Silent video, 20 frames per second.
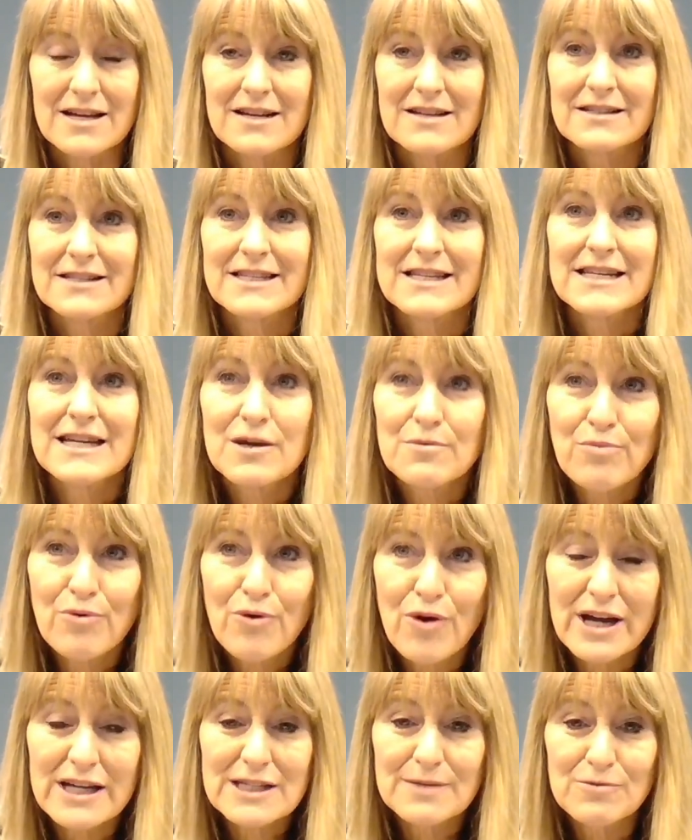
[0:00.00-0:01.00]
singing
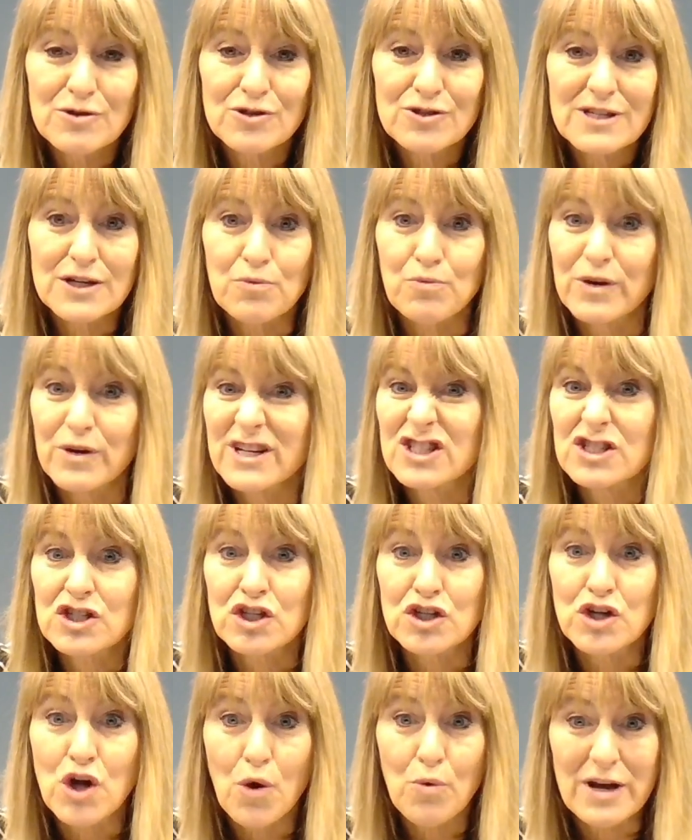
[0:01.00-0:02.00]
praise music when it's
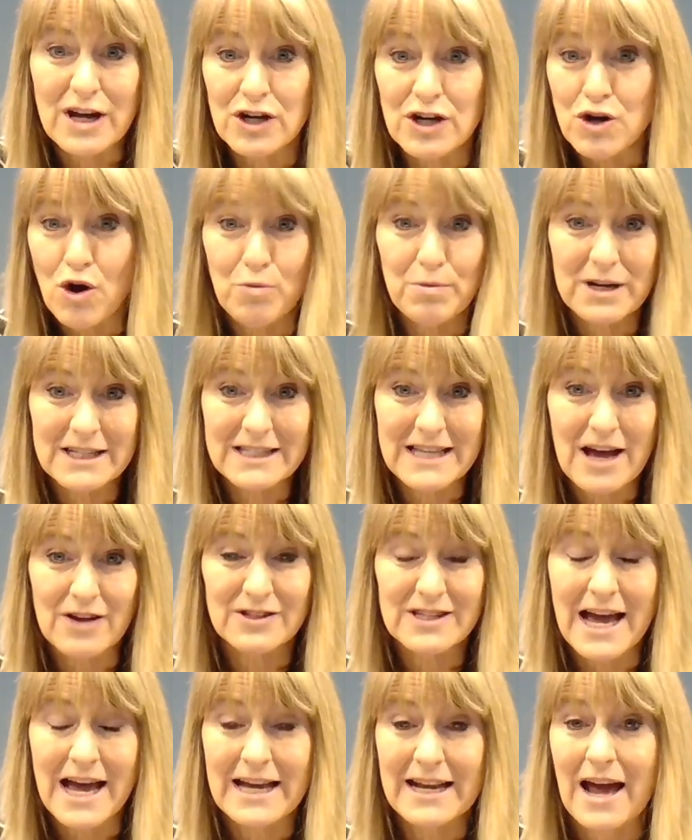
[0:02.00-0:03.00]
snowing and nobody's
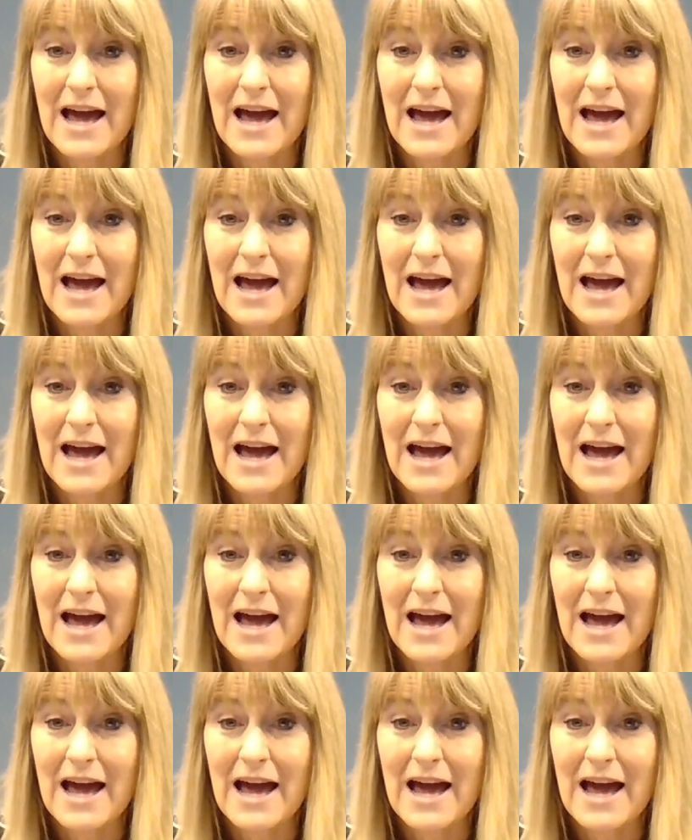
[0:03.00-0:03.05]
outside.